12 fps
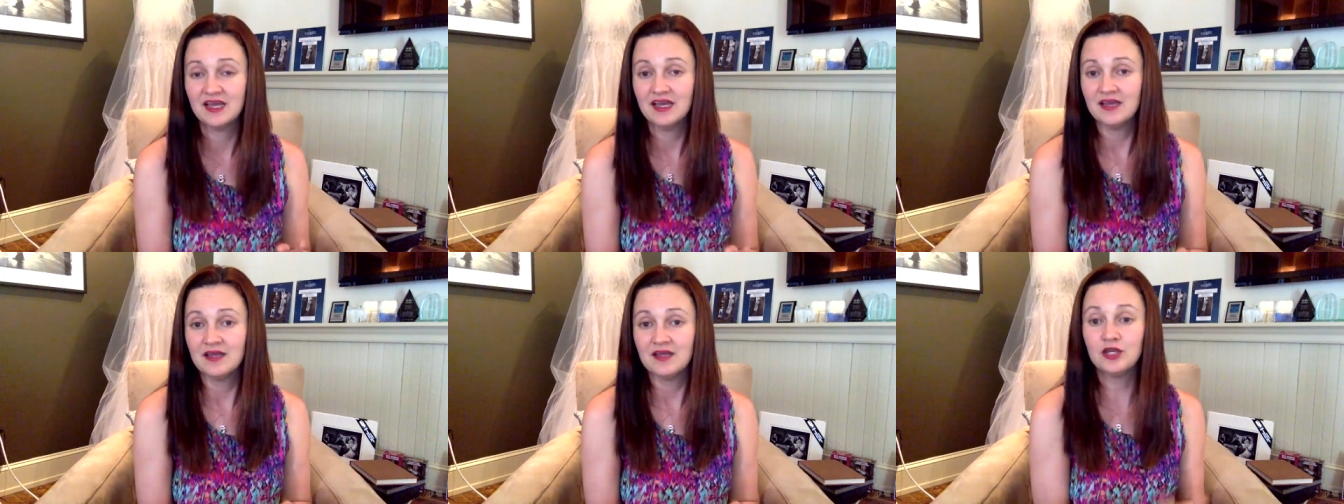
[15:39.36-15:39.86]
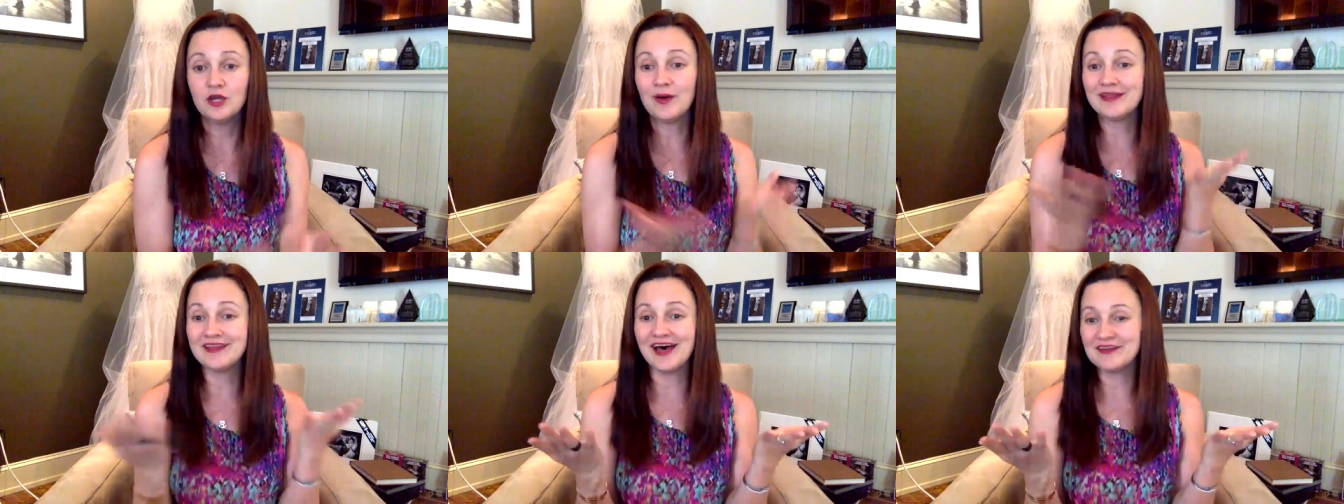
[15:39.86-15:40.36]
you know, a
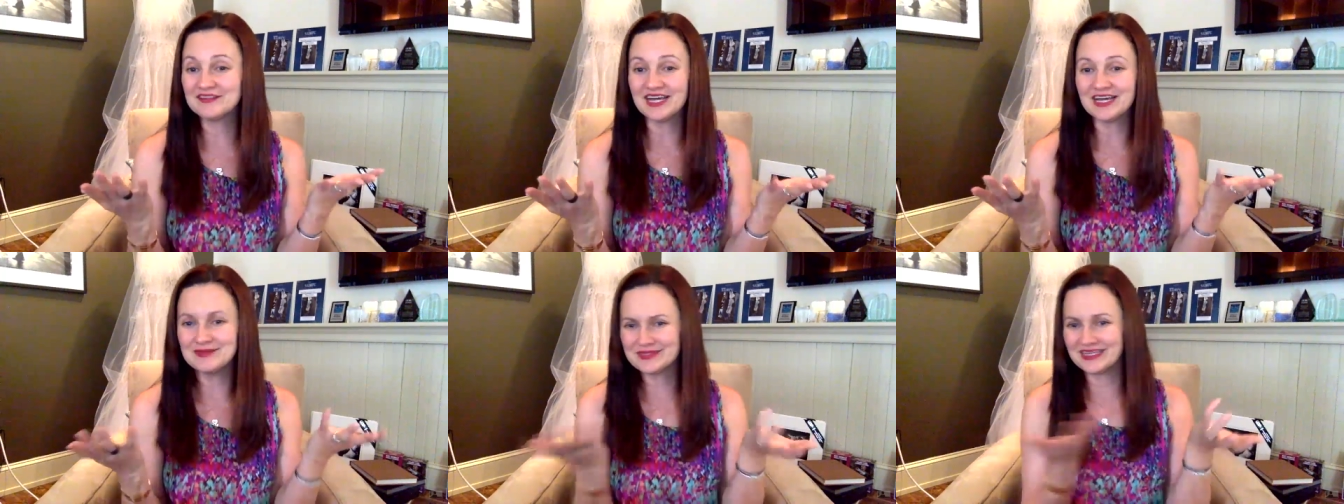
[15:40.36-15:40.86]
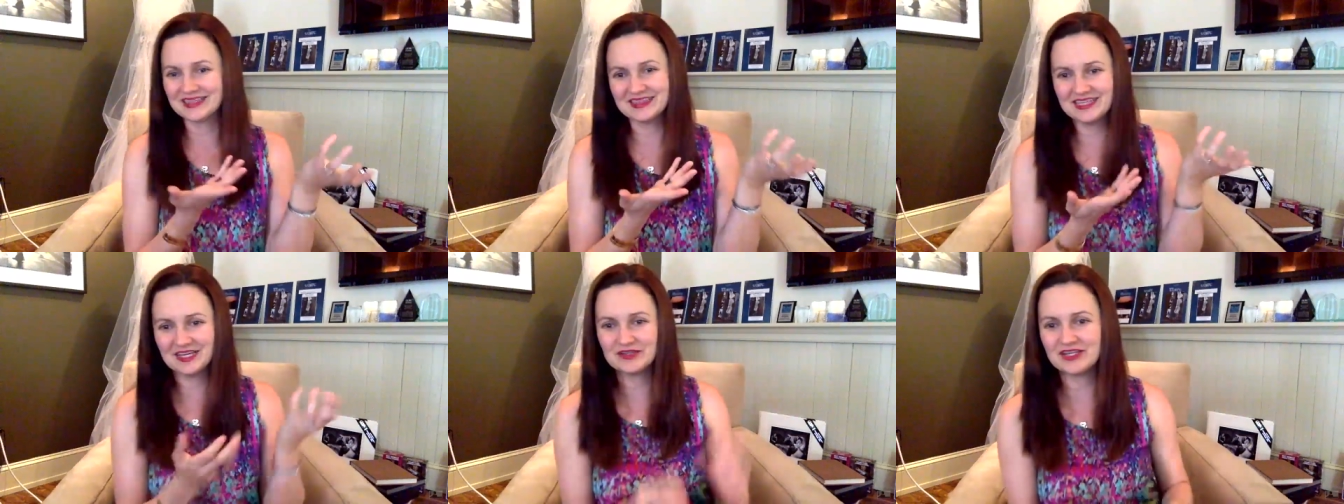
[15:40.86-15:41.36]
lot of times, like the
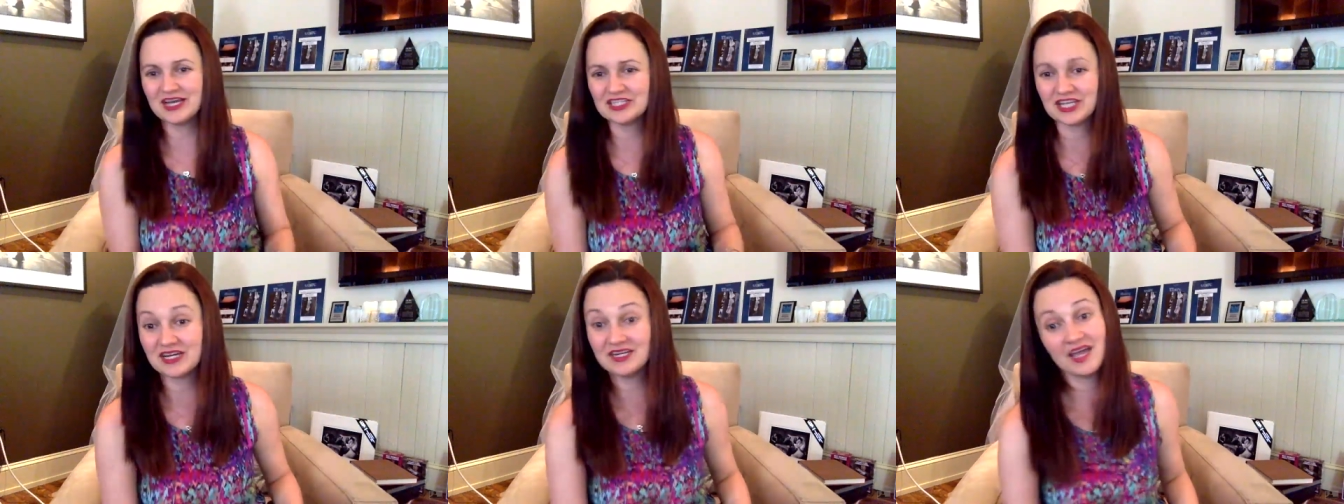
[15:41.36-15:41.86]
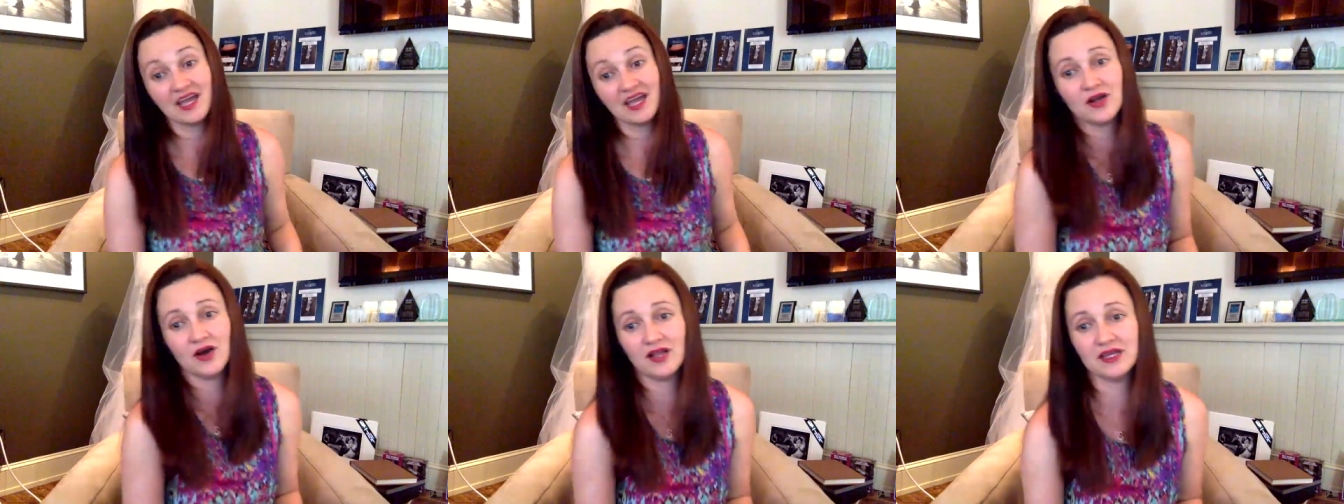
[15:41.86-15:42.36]
other day I shot at a
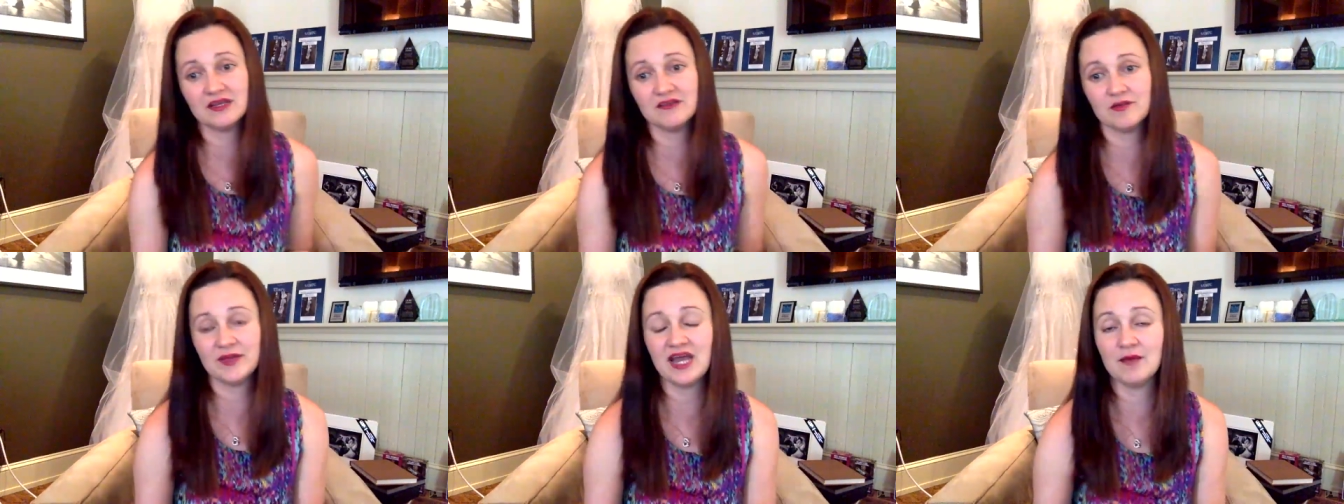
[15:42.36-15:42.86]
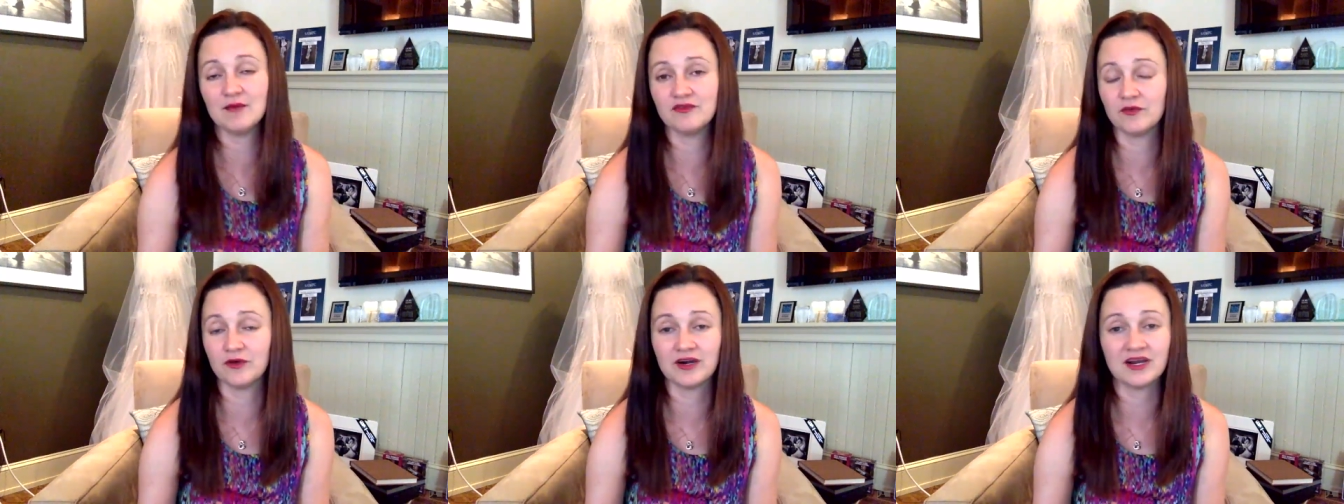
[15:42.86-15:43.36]
catering hall I'd never been at before,